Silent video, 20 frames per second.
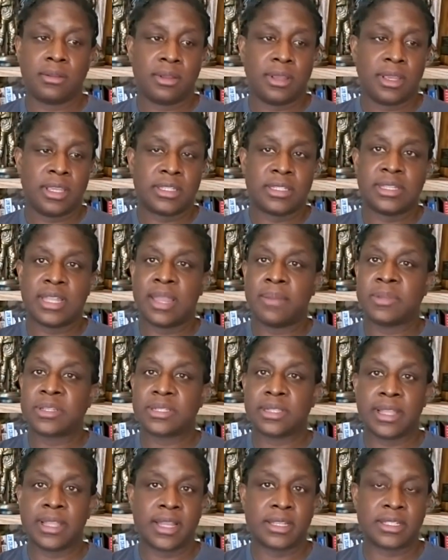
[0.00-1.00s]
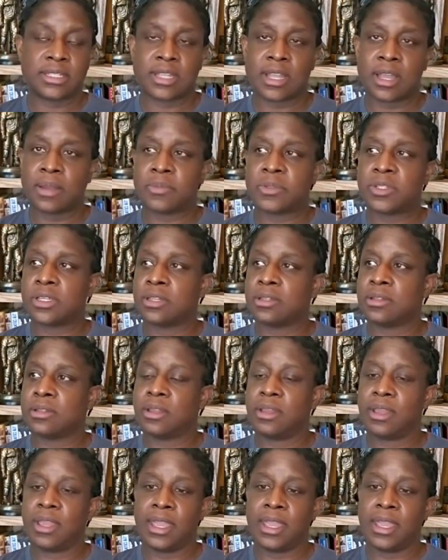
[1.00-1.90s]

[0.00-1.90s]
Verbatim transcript: his name is Lance Thompson,